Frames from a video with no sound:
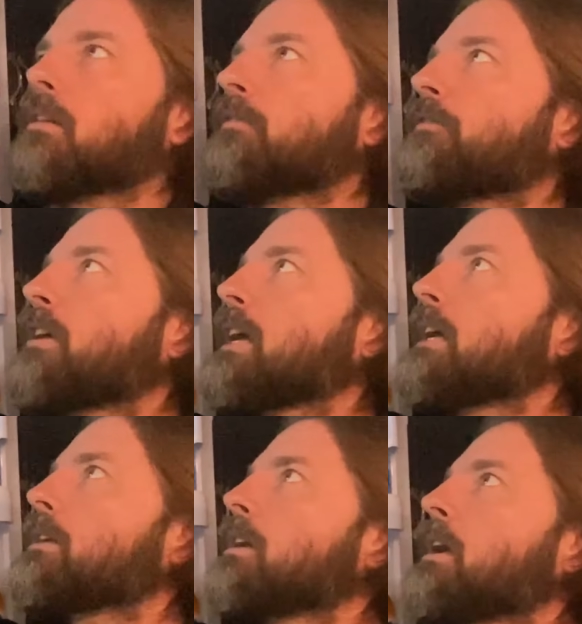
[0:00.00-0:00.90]
to the
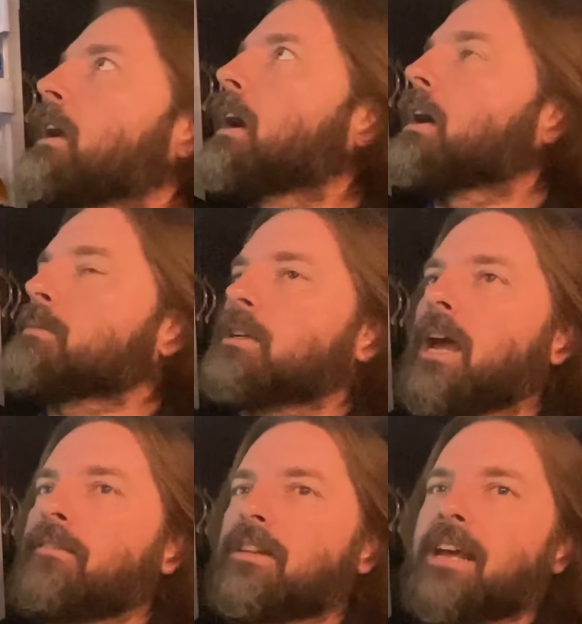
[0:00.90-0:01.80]
fridge. So you
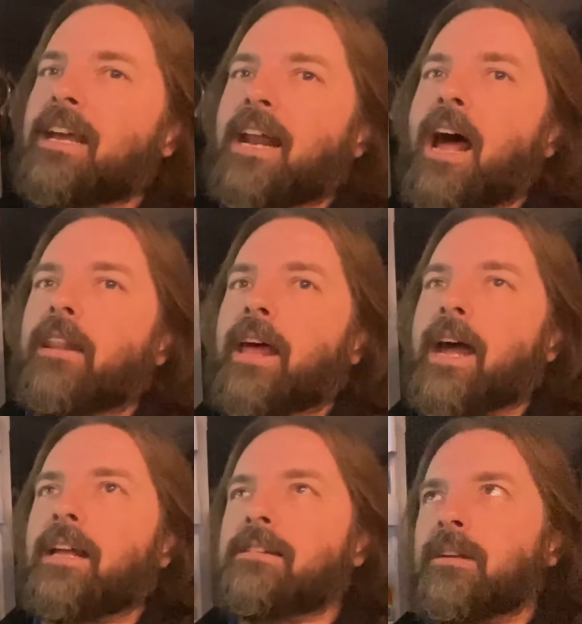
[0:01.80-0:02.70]
have to take it out of
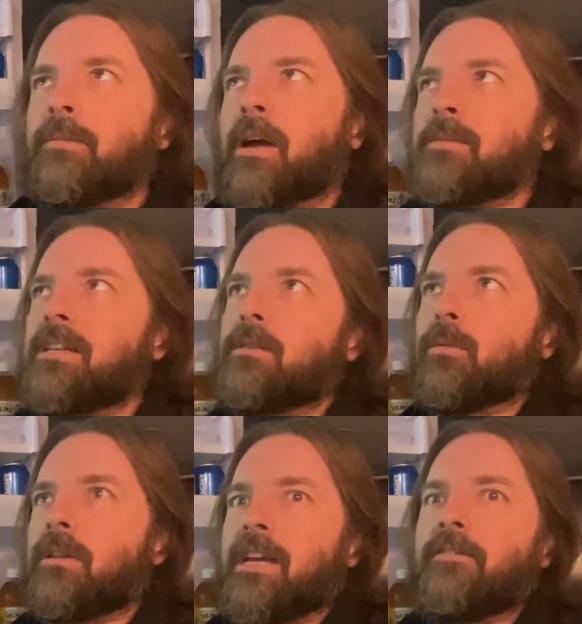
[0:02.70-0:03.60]
that. And sometimes these
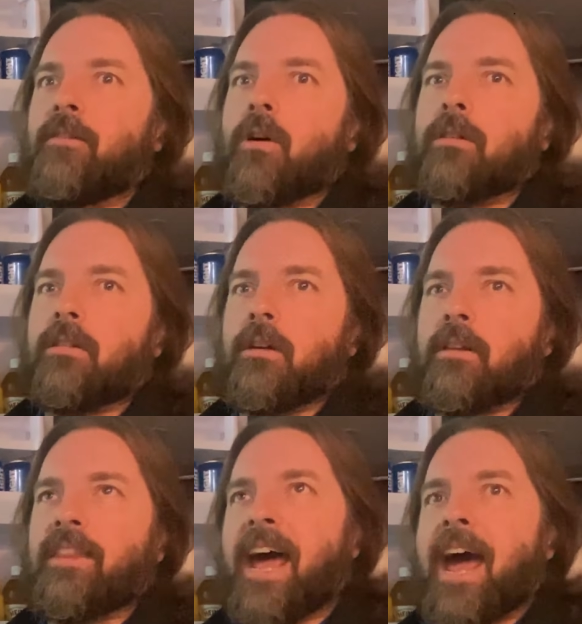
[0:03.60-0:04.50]
will default to
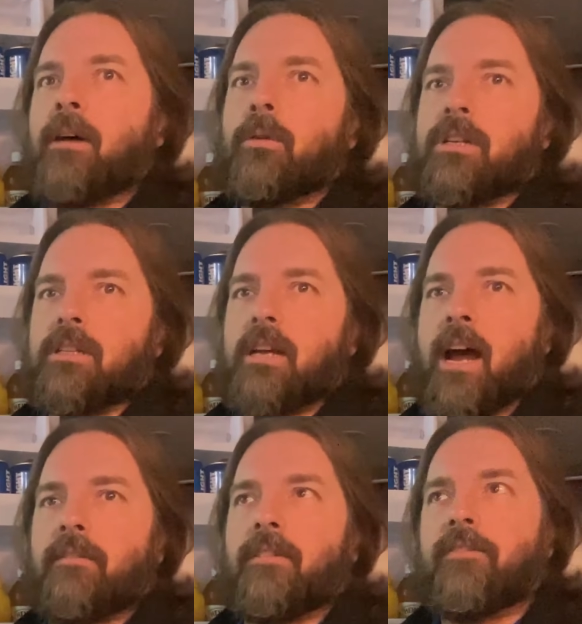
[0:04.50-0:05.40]
that, which is
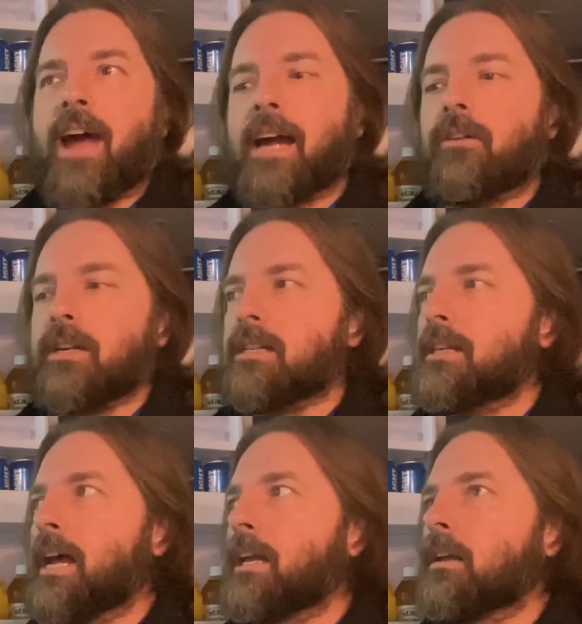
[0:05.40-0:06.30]
kind of a factory
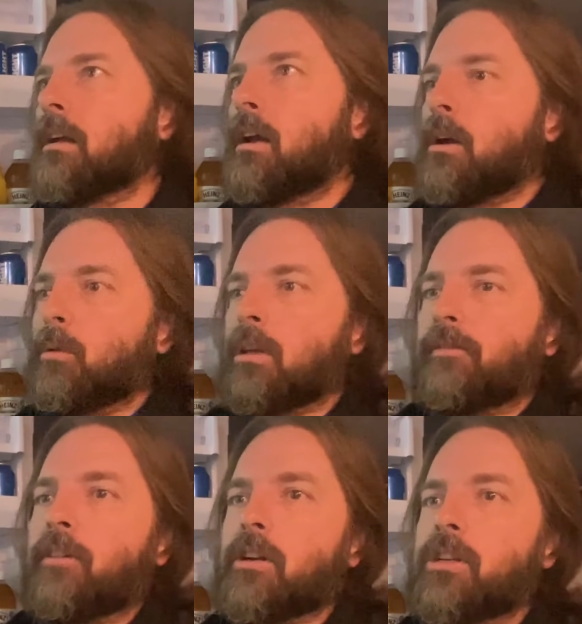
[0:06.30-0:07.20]
setting when they're
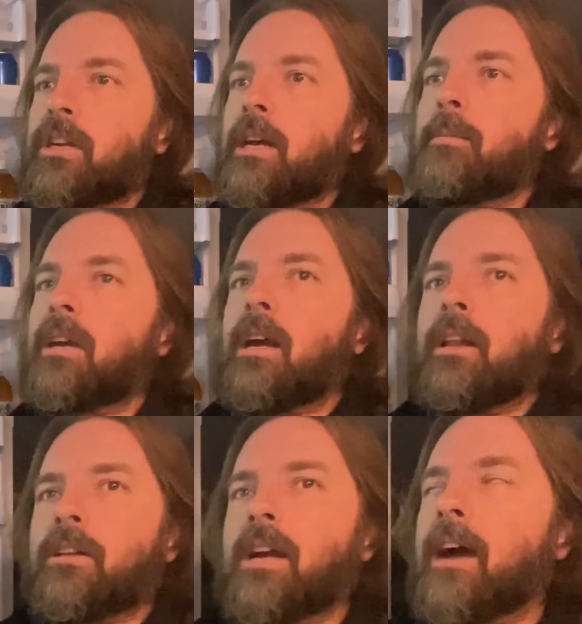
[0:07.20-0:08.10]
first shipped,
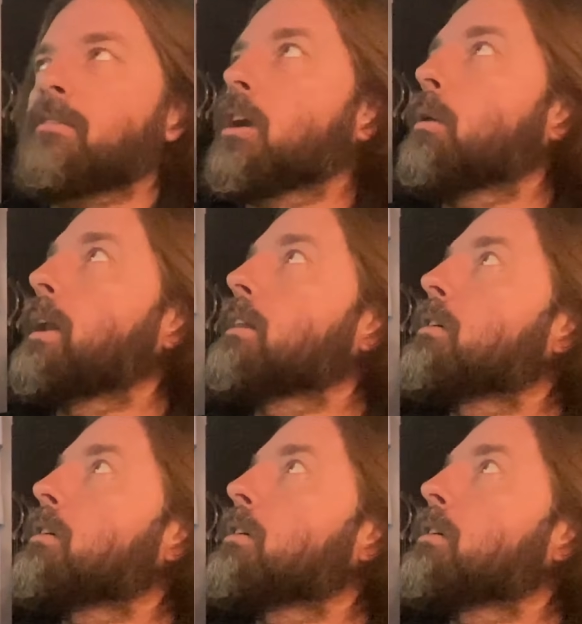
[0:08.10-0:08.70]
that you have to go in and